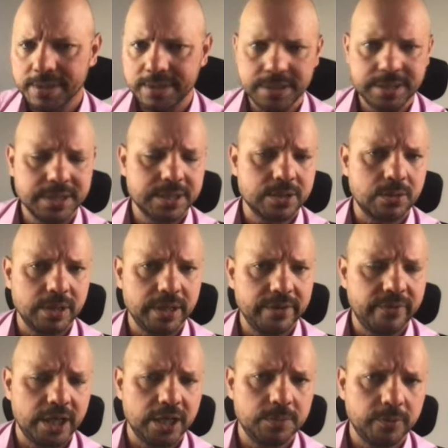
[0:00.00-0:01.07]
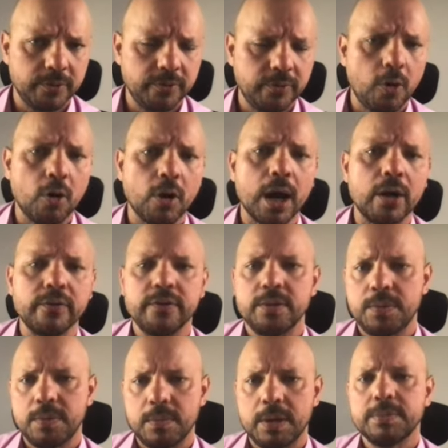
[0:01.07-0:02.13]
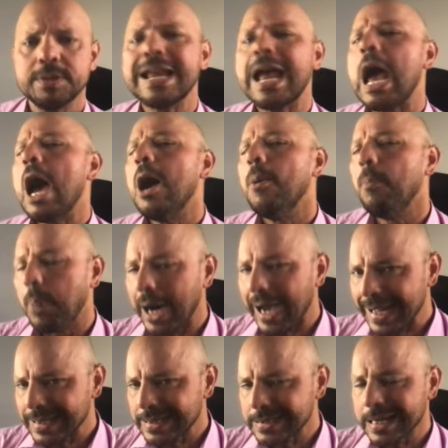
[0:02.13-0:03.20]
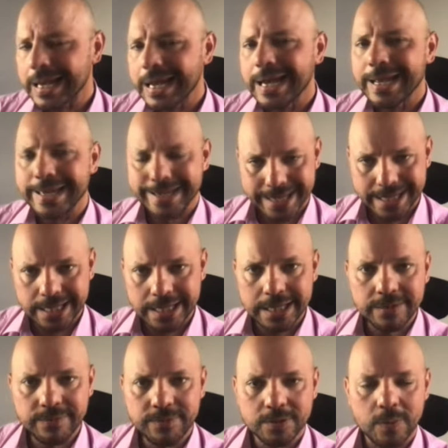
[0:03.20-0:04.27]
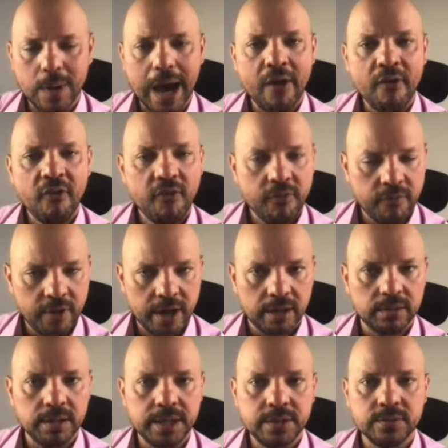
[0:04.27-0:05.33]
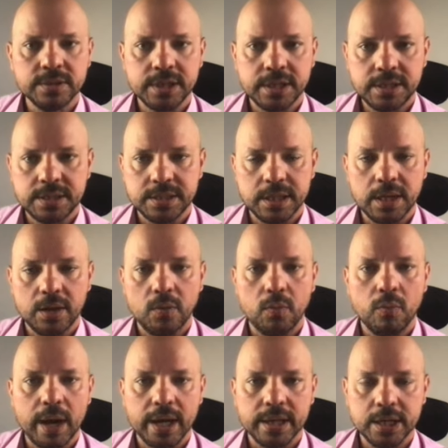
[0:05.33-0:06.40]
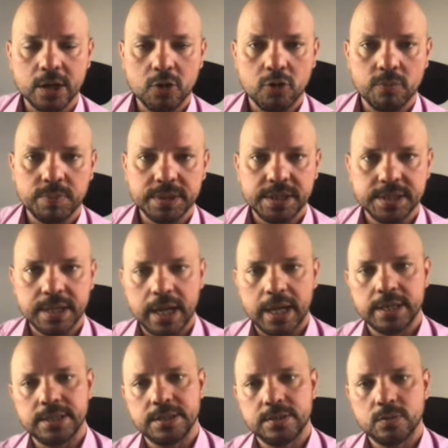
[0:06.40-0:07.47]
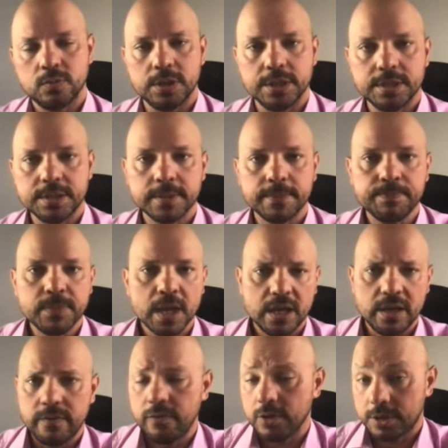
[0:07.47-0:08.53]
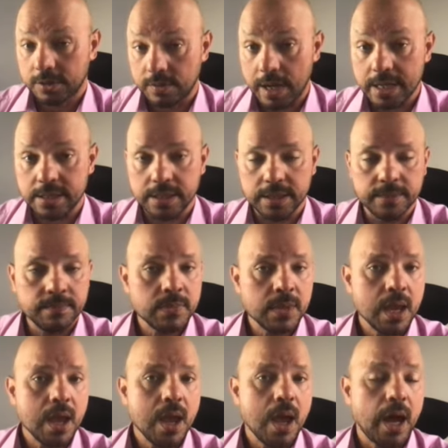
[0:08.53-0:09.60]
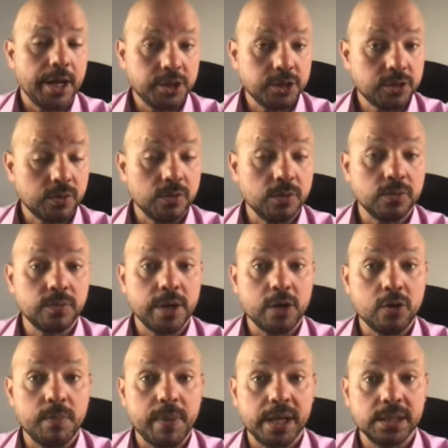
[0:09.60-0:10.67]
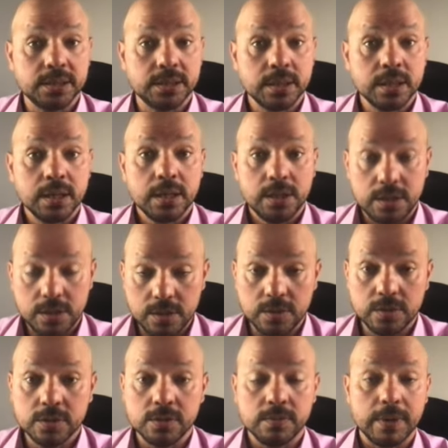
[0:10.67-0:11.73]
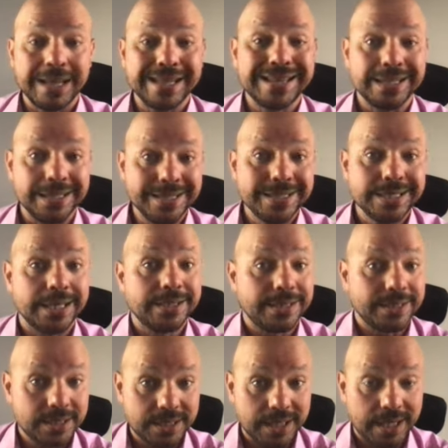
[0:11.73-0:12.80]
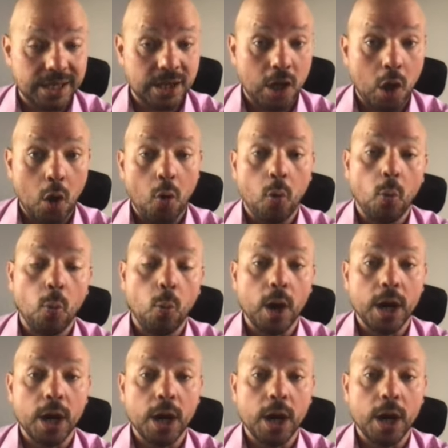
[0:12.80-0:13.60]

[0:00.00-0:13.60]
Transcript: This is only available for our VIP members, but it can give you a fairly good idea where the company is heading towards. If you're trading, I strongly recommend you to at least understand what